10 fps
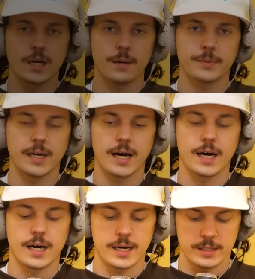up,
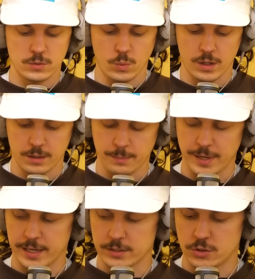guys? Welcome
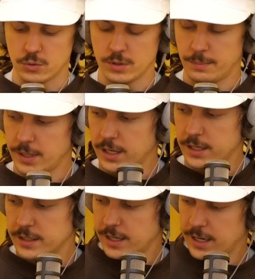back to the
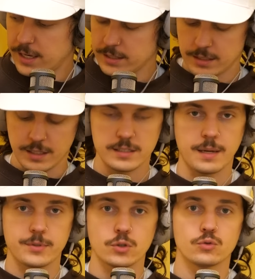podcast. It is
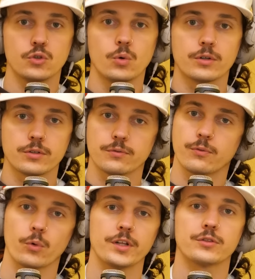episode
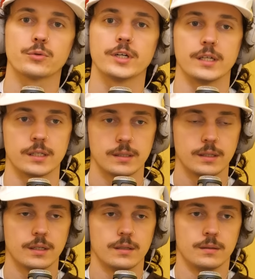243.
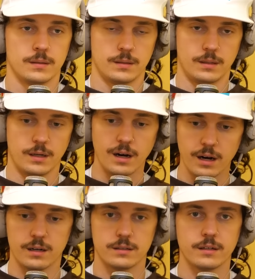
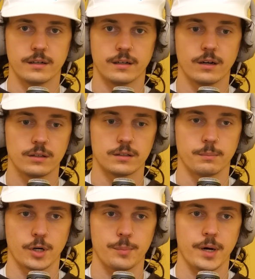There you go. A little
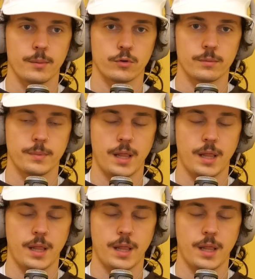burp off